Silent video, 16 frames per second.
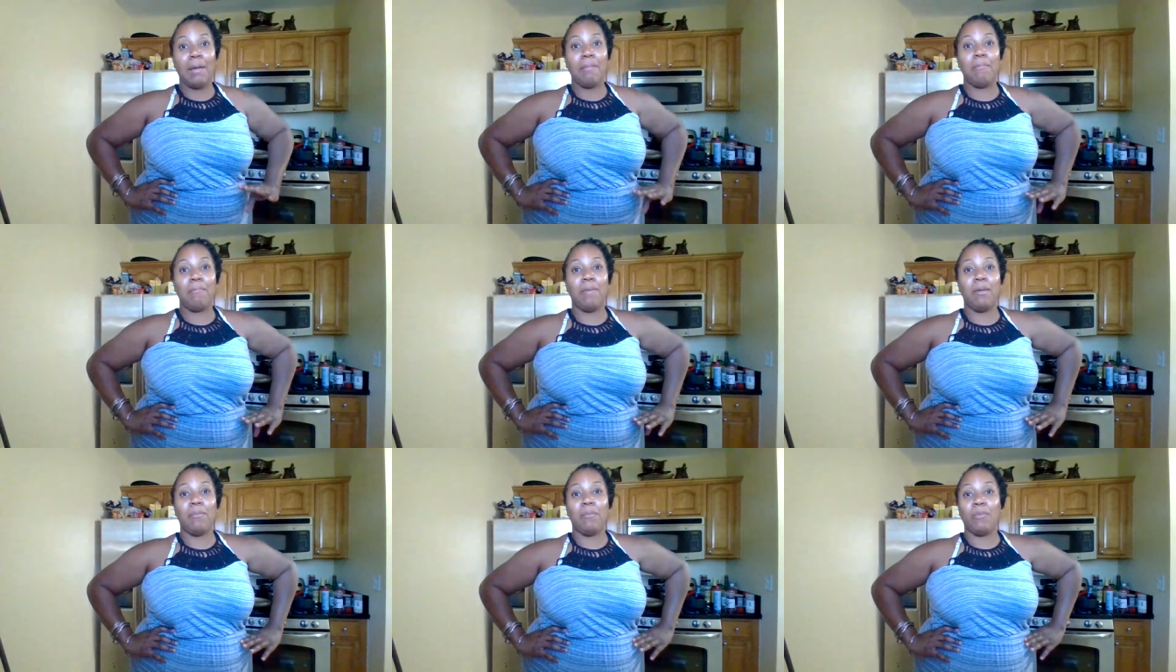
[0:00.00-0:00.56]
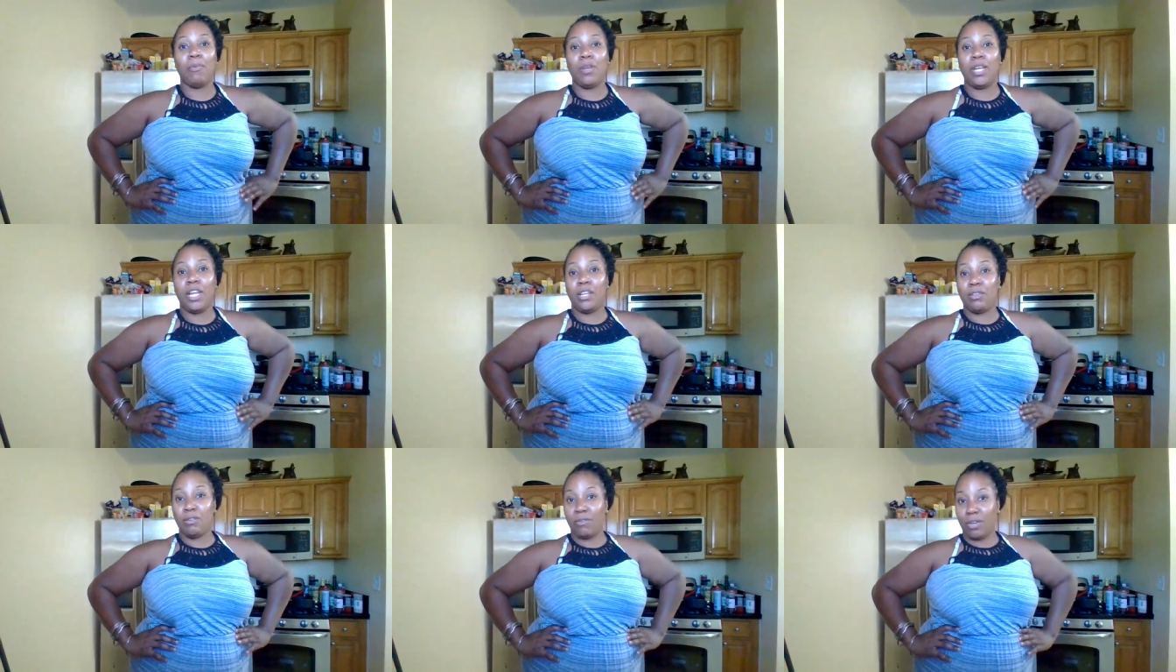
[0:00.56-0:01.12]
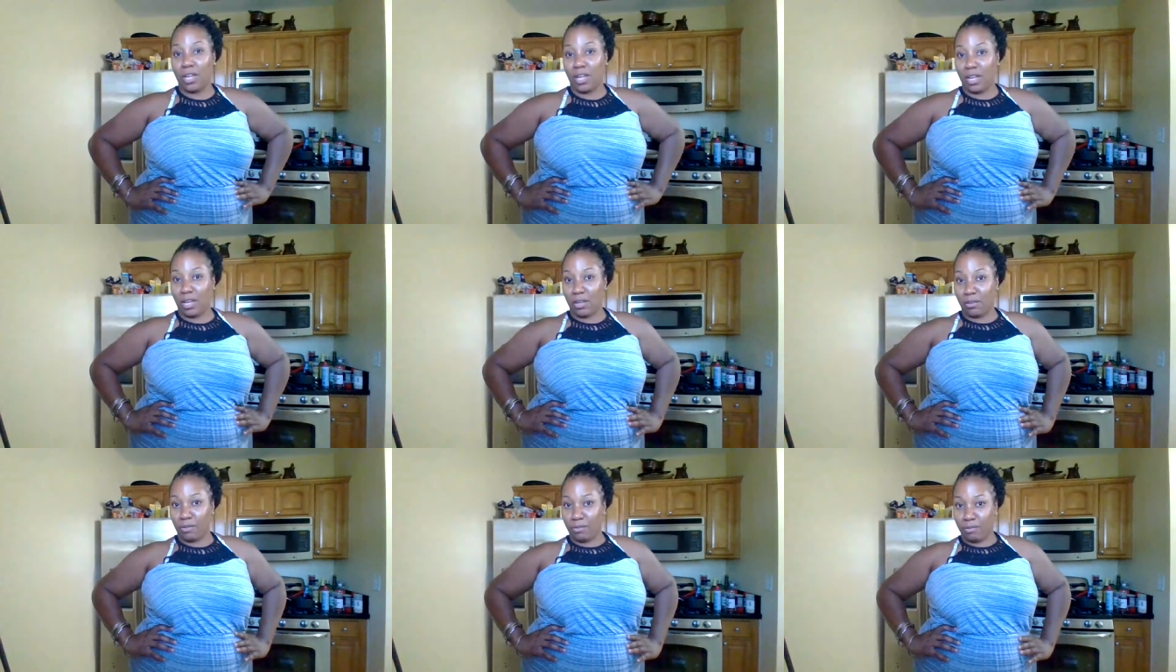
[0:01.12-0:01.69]
Mi Burrito
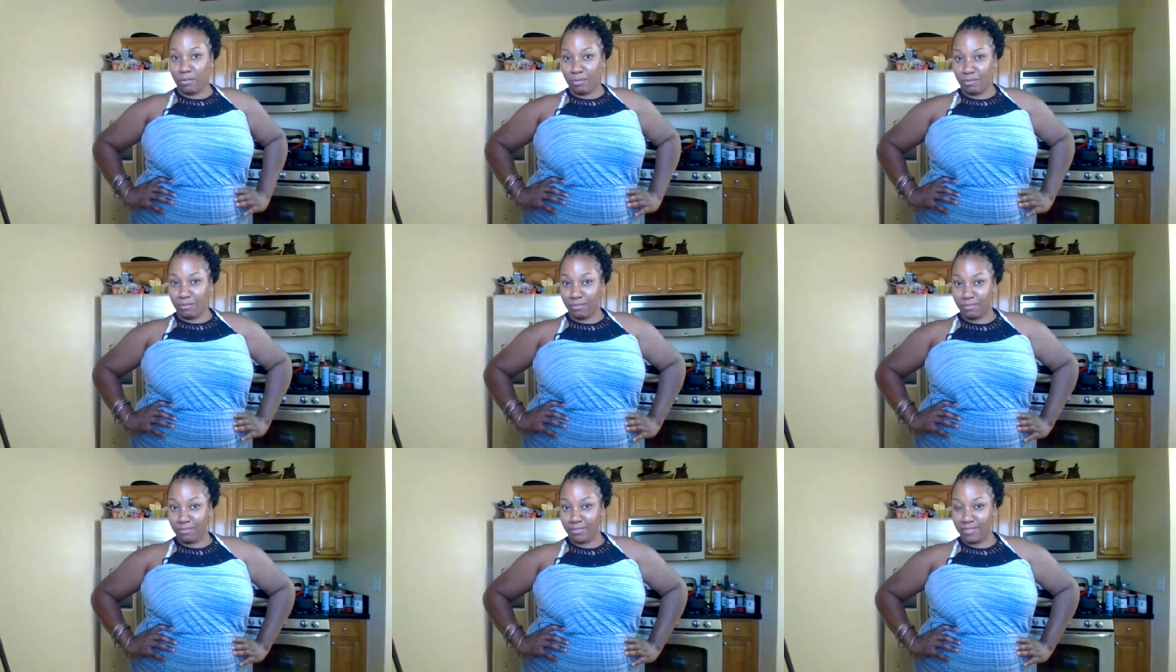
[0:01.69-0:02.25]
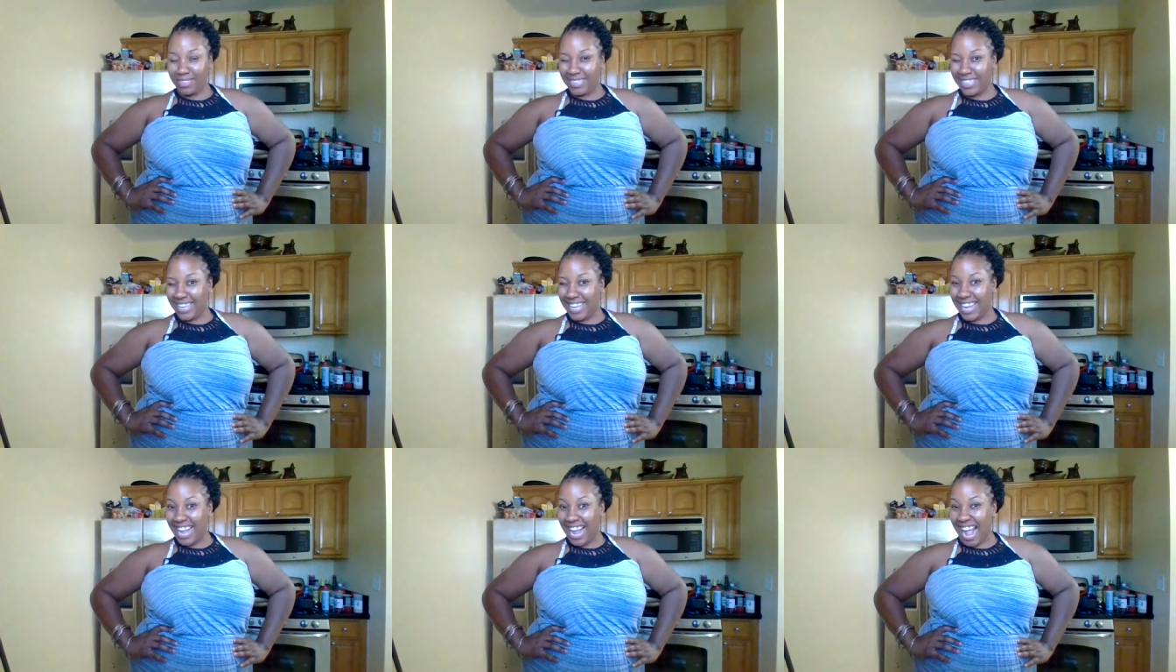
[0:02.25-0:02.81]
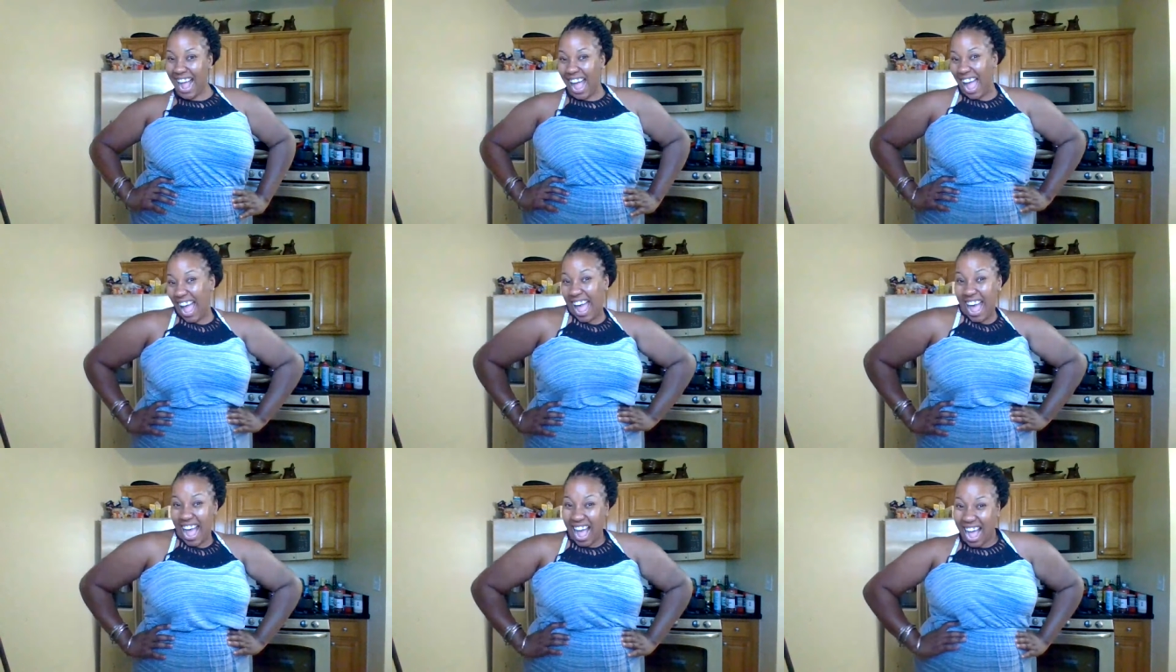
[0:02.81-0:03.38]
Negro.
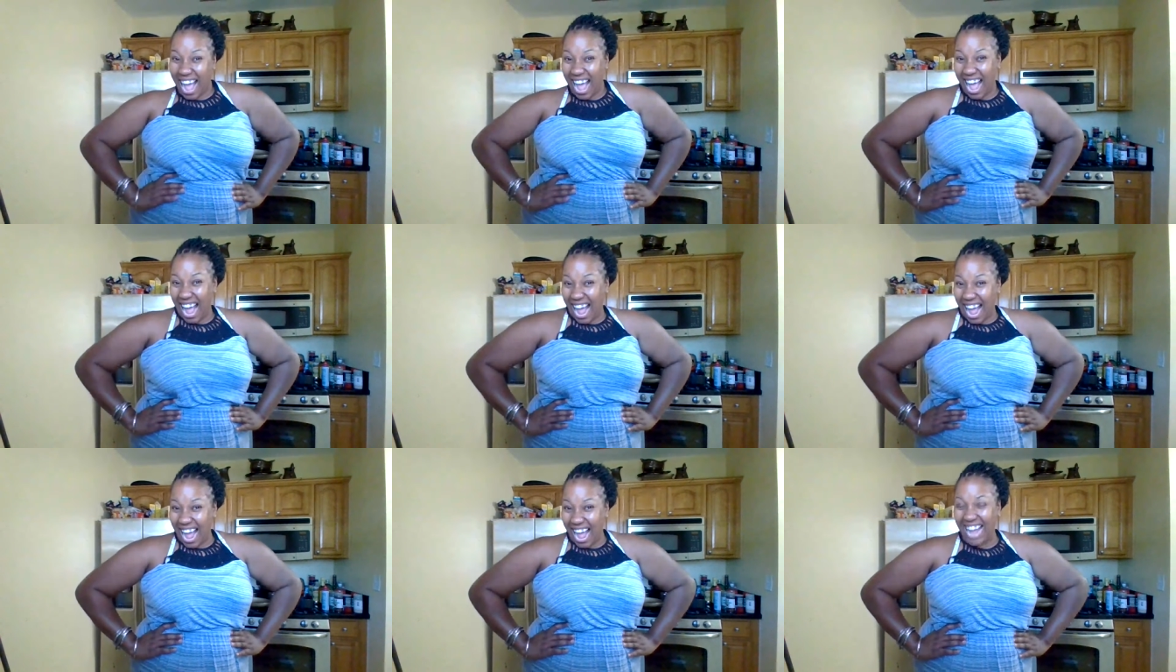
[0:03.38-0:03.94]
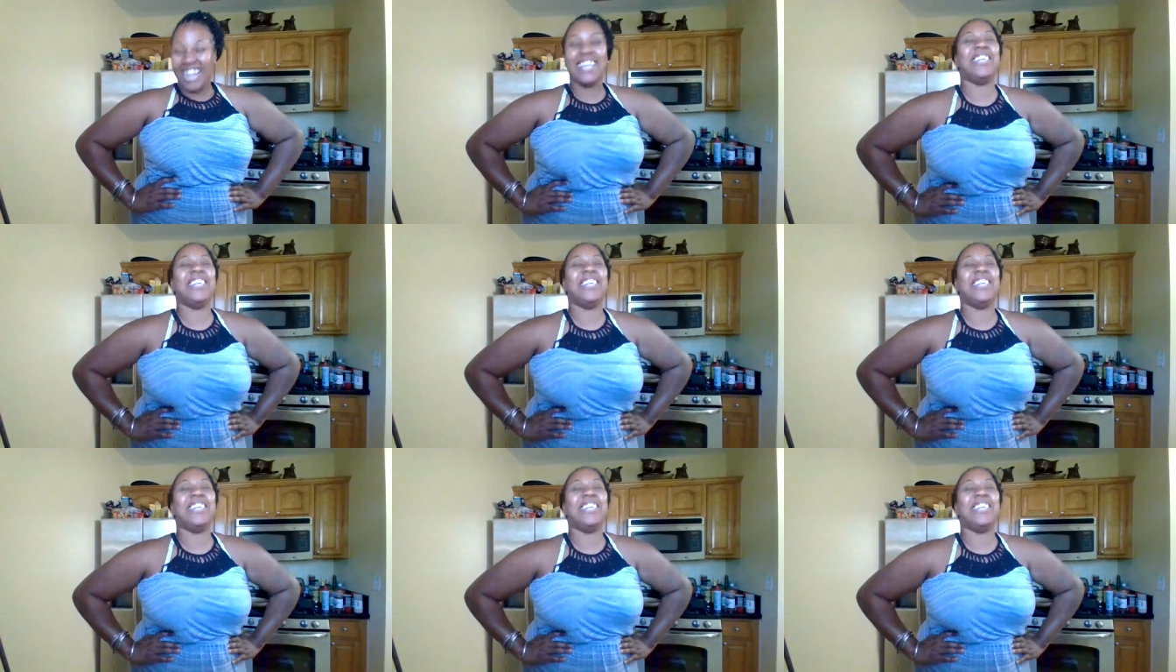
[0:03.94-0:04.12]
Ah!